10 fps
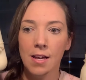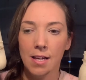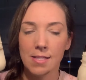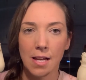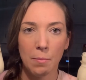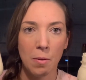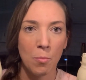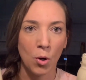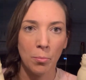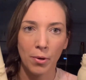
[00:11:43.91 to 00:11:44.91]
It's going to be
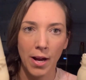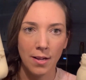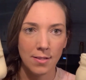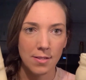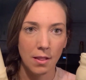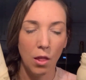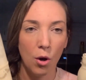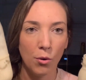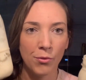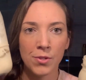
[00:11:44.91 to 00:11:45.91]
more breads,
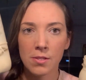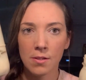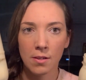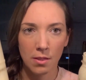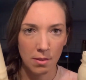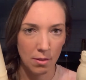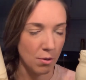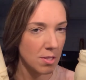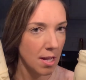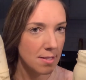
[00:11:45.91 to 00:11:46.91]
loaves,
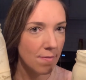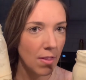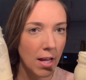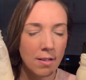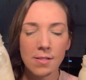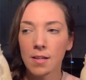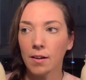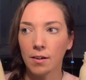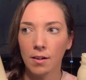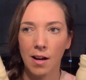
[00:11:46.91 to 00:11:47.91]
those kinds of things,
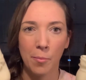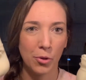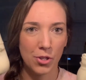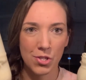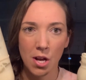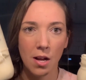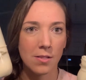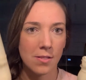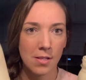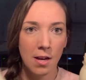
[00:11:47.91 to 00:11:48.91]

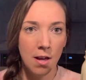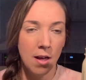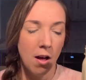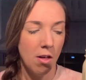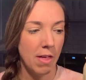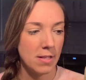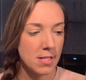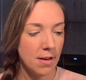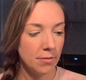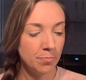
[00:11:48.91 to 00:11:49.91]
croissants, all that
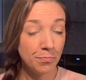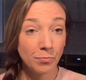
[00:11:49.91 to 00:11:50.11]
stuff.